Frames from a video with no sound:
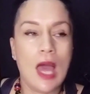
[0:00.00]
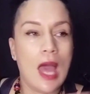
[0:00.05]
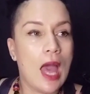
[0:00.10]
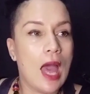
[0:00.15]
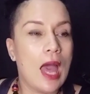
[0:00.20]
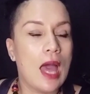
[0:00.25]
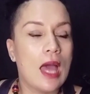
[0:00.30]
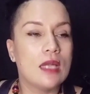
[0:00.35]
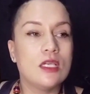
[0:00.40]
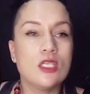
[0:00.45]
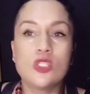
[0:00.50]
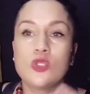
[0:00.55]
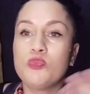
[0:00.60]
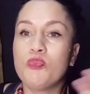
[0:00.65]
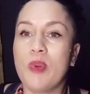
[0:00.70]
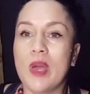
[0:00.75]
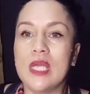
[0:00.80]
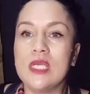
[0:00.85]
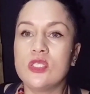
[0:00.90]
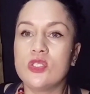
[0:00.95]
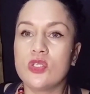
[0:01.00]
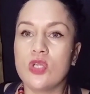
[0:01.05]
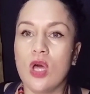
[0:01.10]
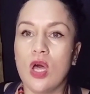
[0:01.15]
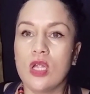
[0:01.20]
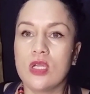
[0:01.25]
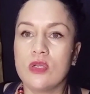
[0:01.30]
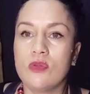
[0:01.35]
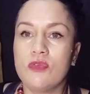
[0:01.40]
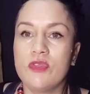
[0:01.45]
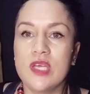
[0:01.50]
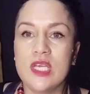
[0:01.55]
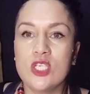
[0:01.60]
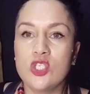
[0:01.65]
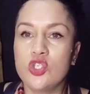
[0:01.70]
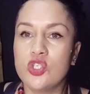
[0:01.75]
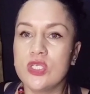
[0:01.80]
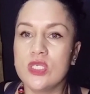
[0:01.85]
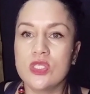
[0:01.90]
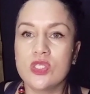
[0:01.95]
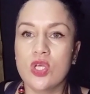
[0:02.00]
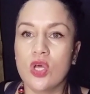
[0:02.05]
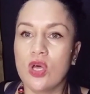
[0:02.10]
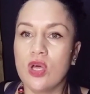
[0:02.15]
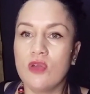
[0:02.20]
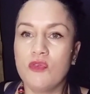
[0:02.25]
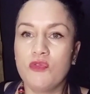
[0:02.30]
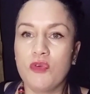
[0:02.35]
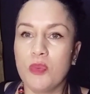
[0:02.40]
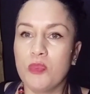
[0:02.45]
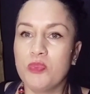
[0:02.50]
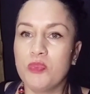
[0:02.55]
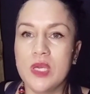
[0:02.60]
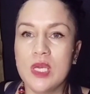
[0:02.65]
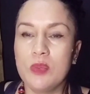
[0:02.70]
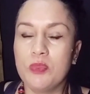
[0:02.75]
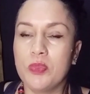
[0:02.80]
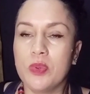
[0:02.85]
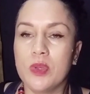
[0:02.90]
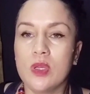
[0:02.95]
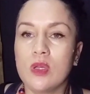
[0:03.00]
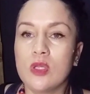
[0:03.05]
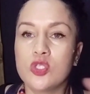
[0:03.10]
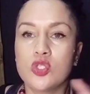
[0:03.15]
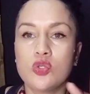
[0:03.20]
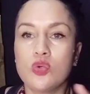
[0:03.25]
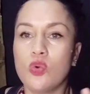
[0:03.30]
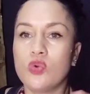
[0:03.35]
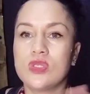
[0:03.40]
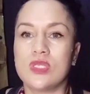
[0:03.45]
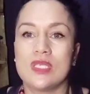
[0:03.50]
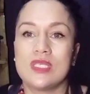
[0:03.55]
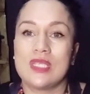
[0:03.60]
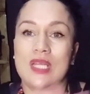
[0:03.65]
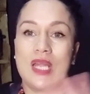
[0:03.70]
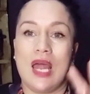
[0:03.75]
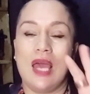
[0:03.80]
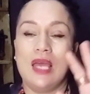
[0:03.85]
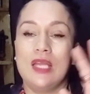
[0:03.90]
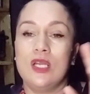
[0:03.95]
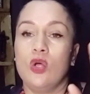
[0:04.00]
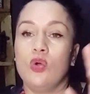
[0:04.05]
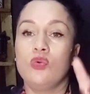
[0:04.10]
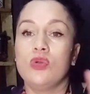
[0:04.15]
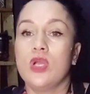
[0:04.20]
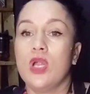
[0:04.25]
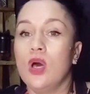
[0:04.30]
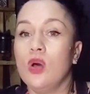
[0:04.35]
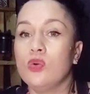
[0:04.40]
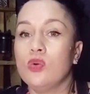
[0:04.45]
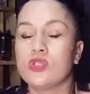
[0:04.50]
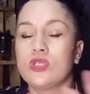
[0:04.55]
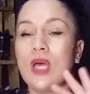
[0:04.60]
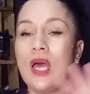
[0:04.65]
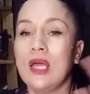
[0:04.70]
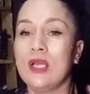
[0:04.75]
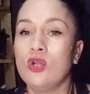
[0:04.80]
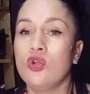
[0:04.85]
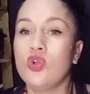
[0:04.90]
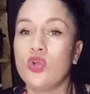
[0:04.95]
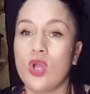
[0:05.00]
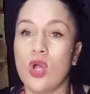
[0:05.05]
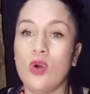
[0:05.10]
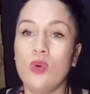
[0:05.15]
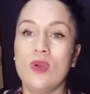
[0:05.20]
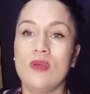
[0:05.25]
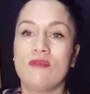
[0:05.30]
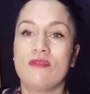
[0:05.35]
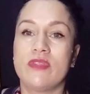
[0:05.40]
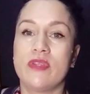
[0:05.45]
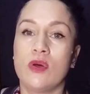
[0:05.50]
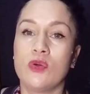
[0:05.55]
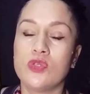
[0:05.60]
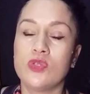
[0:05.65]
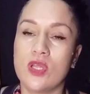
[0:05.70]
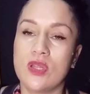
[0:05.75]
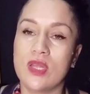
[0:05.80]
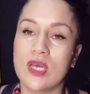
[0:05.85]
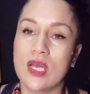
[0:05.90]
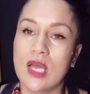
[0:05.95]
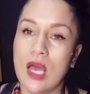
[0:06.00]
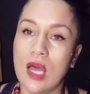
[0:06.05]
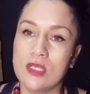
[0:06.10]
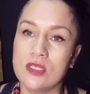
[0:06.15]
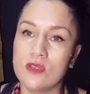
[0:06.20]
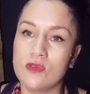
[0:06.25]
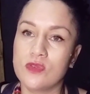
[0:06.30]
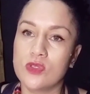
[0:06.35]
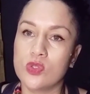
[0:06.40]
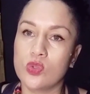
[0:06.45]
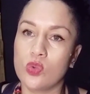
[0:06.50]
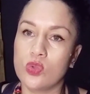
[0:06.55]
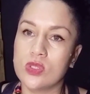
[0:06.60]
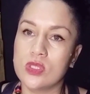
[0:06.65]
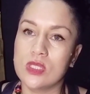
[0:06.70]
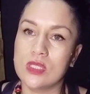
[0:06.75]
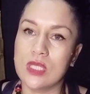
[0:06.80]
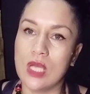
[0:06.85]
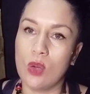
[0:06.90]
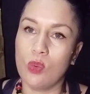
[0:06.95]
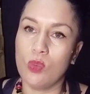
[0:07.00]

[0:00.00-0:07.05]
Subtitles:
and it's based on things she's heard from people, sources that I don't know. So I don't know if those are the kinds of sources I